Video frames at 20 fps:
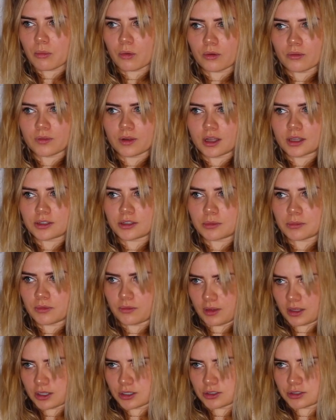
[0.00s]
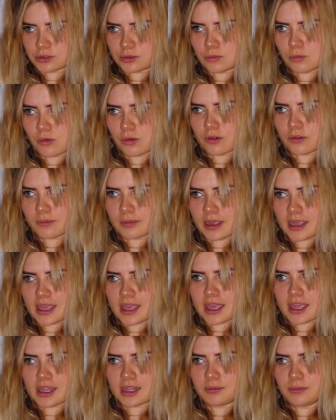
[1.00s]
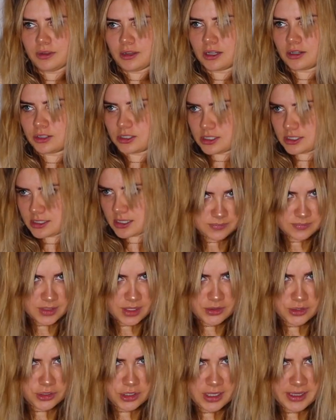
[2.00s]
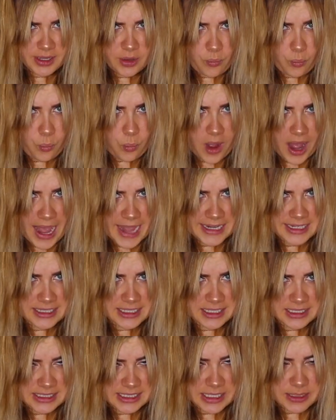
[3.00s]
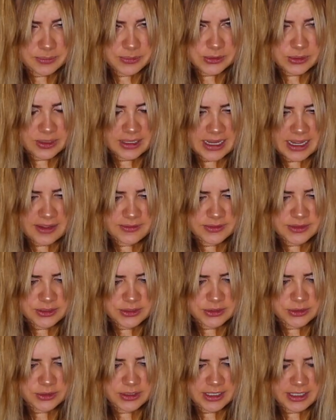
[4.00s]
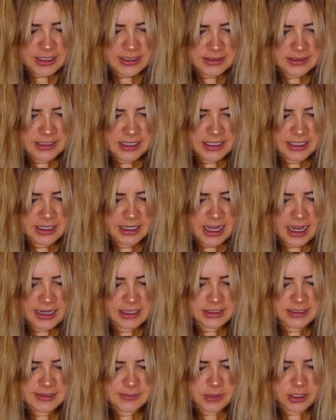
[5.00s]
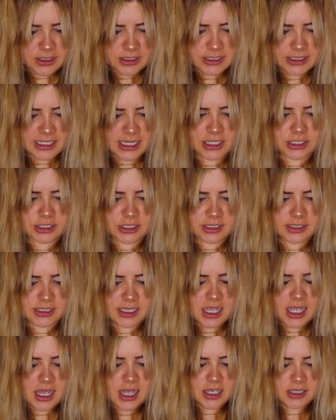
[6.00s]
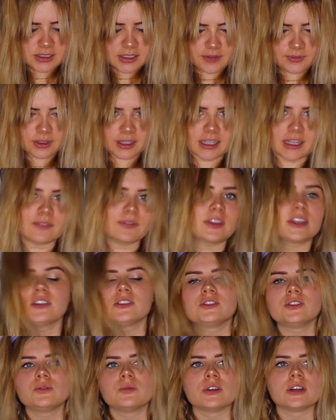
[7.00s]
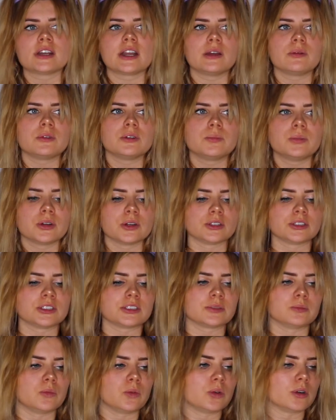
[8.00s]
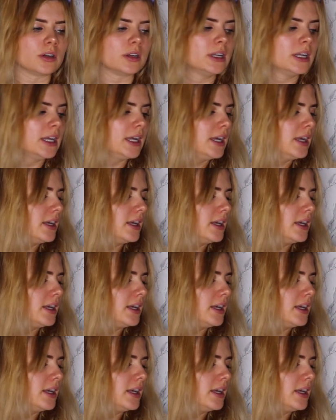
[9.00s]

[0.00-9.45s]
more volume if I could do more of my head, but they're not like wide clips. So I have to do it in like kind of smaller sections. So I feel like if these do work, I would purchase more